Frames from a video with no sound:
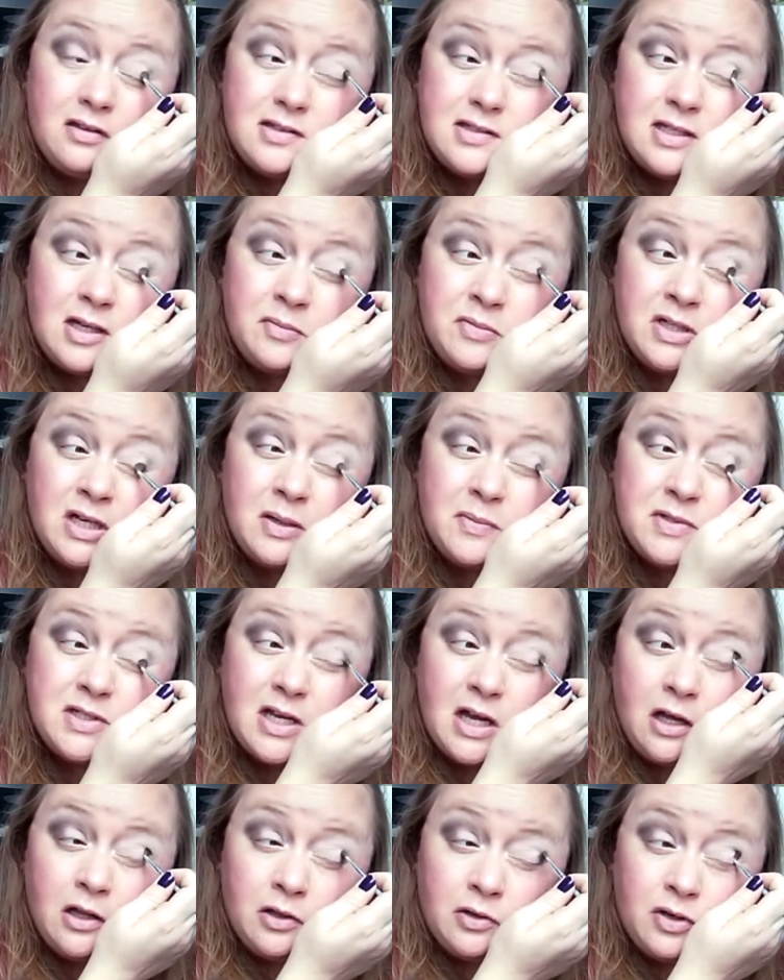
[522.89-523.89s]
Sometimes
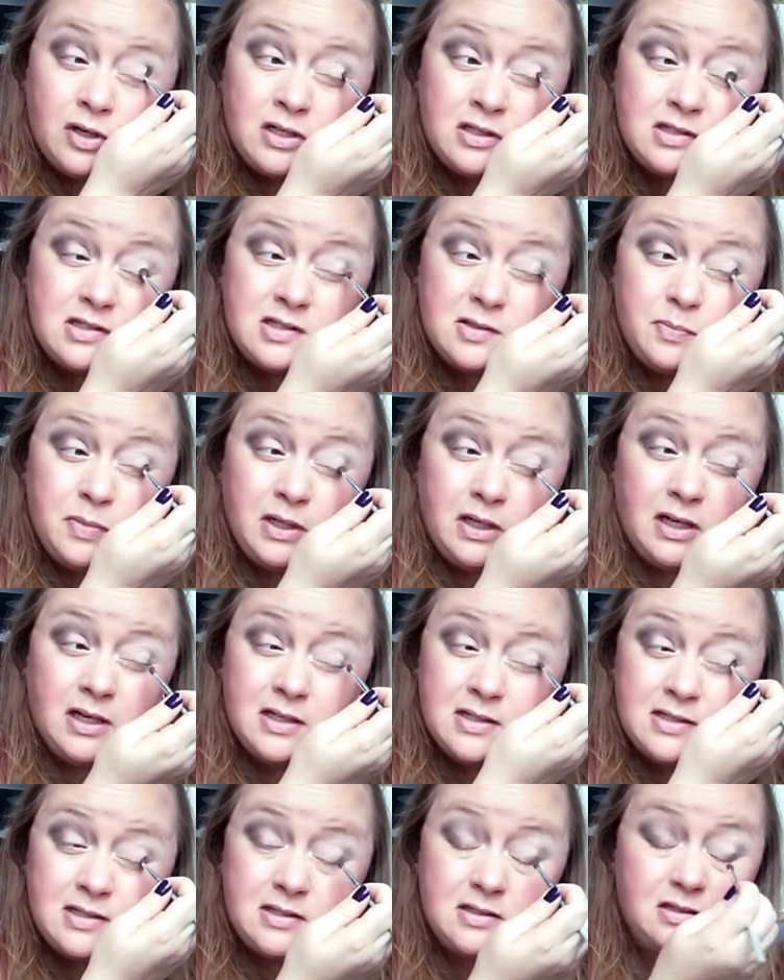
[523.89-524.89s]
colorants,
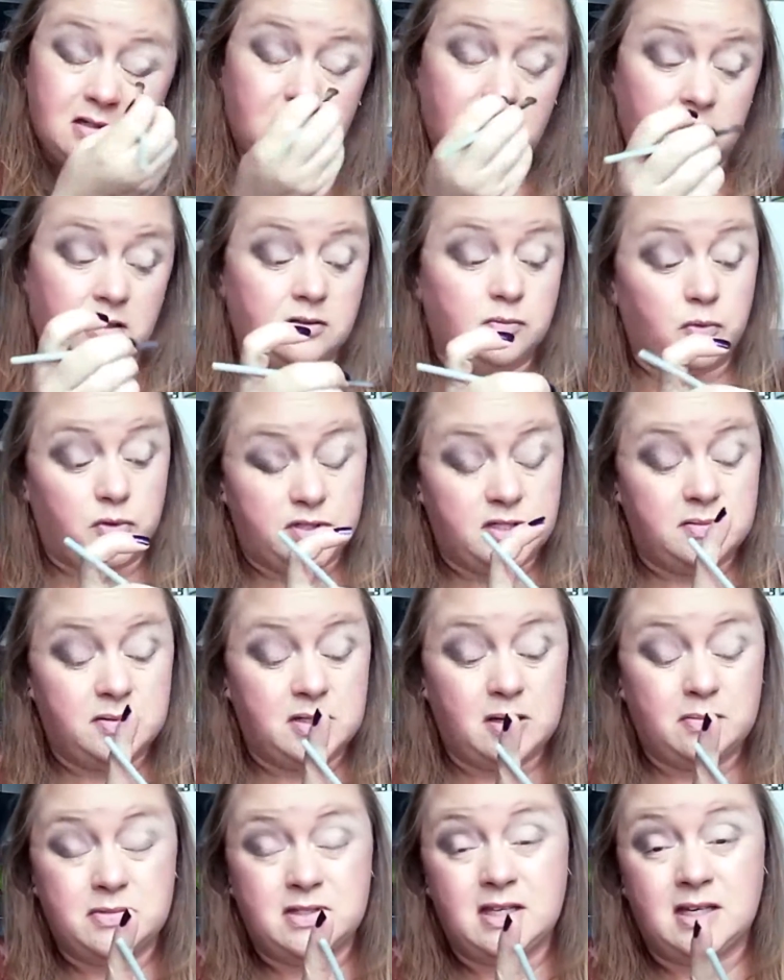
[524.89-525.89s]
because, uh, well,
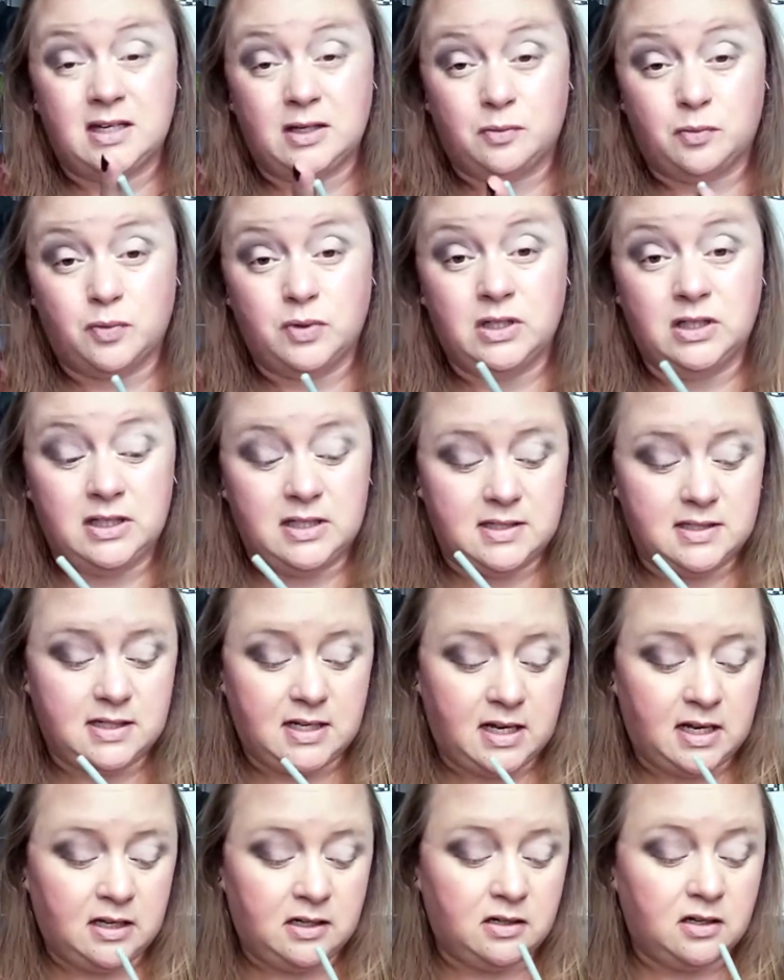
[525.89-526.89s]
sometimes they can really
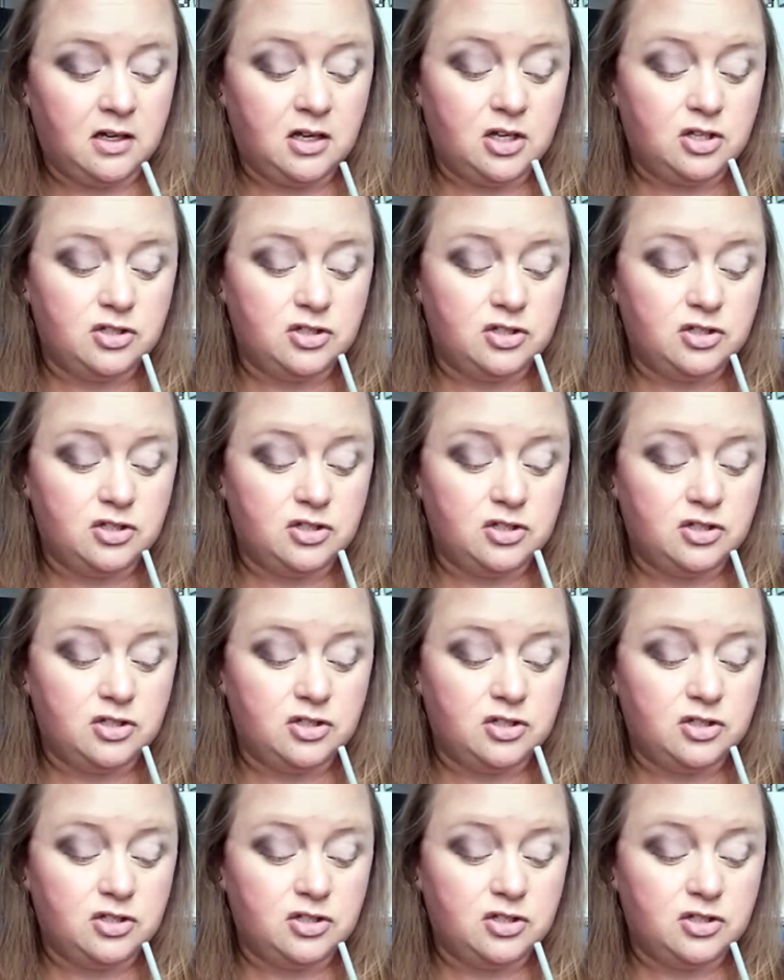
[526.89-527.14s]
stain.